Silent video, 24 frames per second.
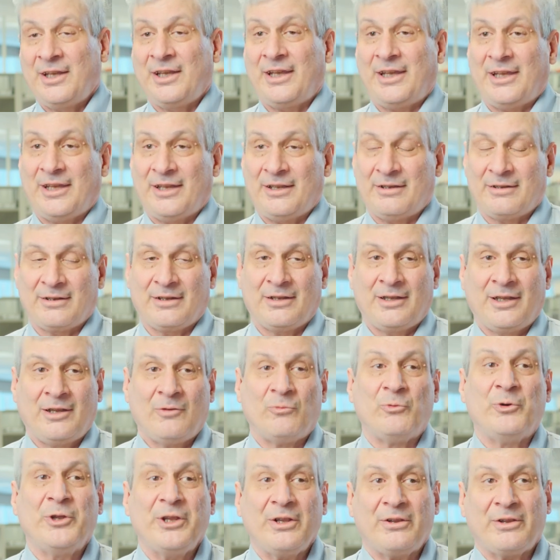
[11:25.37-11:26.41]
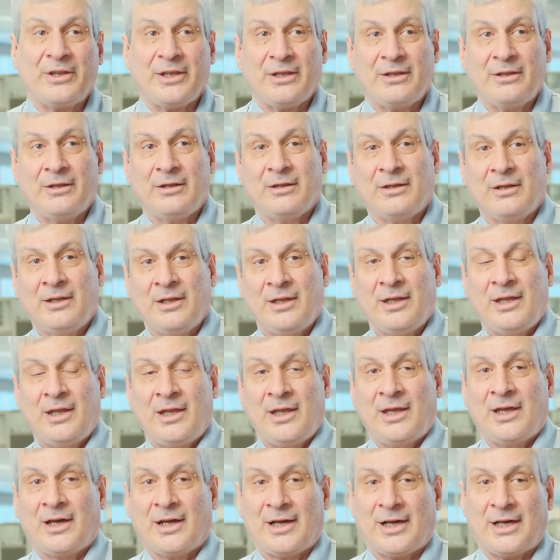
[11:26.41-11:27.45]
And really,
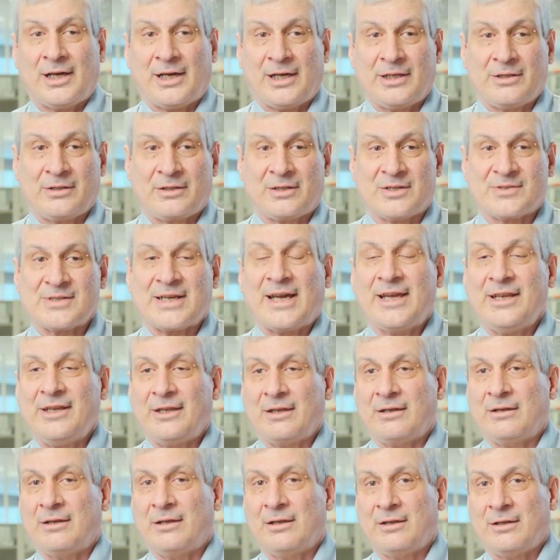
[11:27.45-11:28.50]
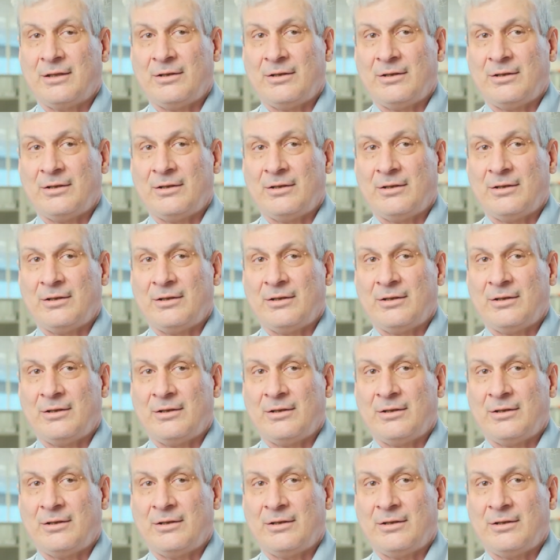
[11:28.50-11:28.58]
uh, designing